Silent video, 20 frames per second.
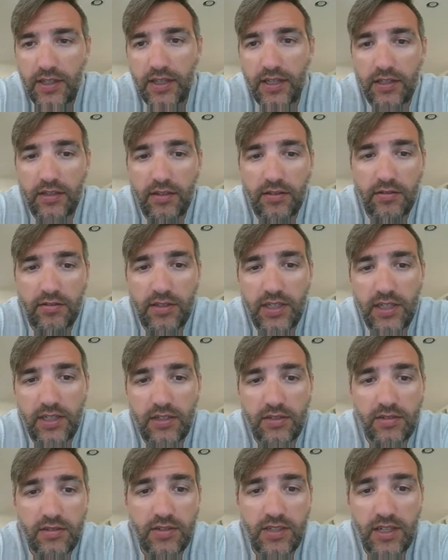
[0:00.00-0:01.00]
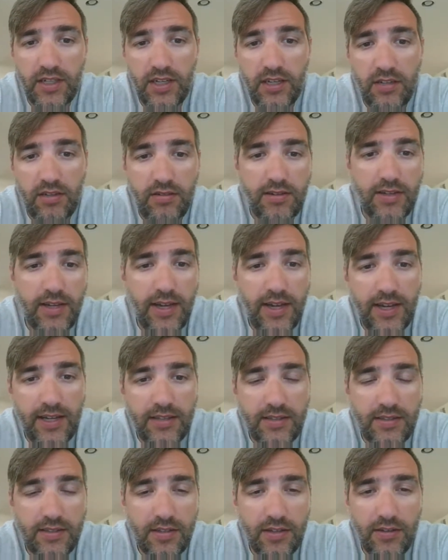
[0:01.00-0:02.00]
and other teachers and you
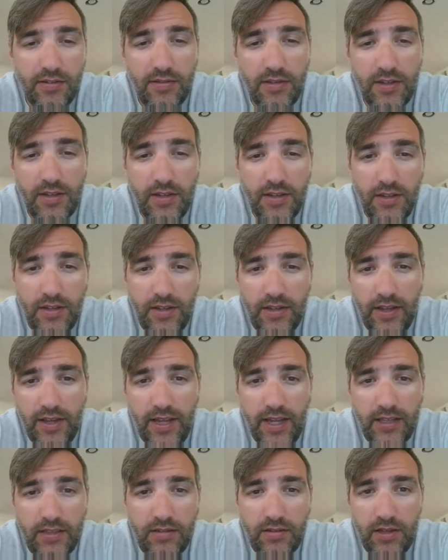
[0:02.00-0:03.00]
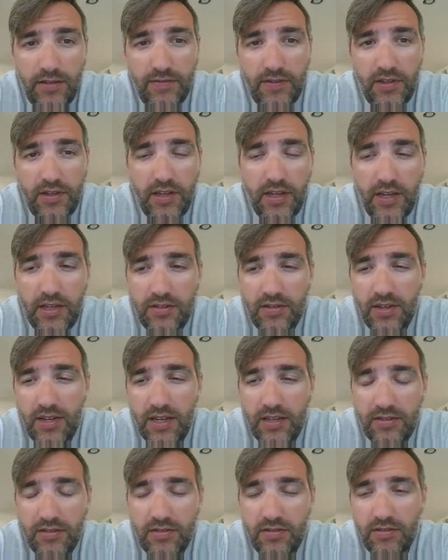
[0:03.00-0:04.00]
guys. So hats off to you guys. You
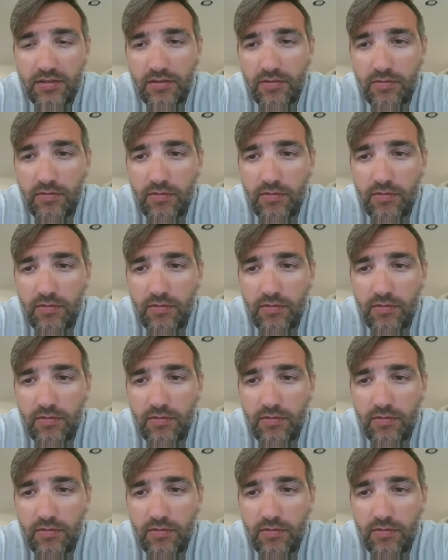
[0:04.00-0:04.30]
guys are doing a